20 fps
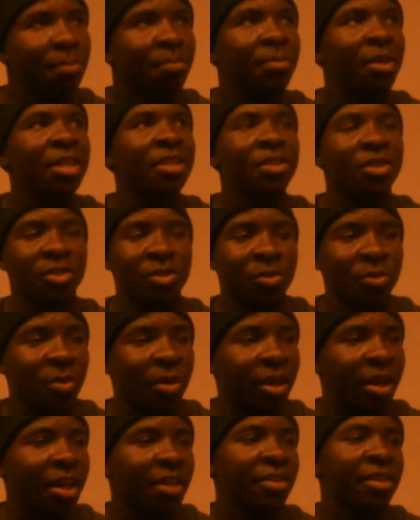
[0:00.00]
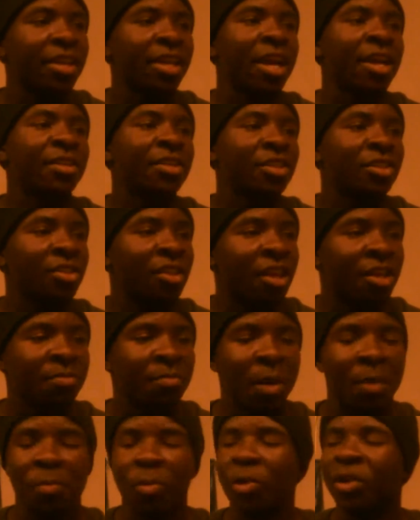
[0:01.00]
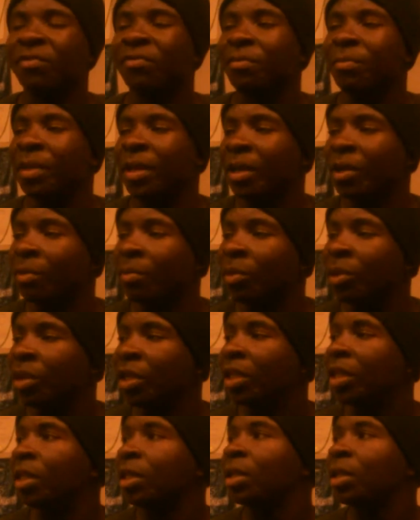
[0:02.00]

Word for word: that's the story, and I think I just lost my point from there. But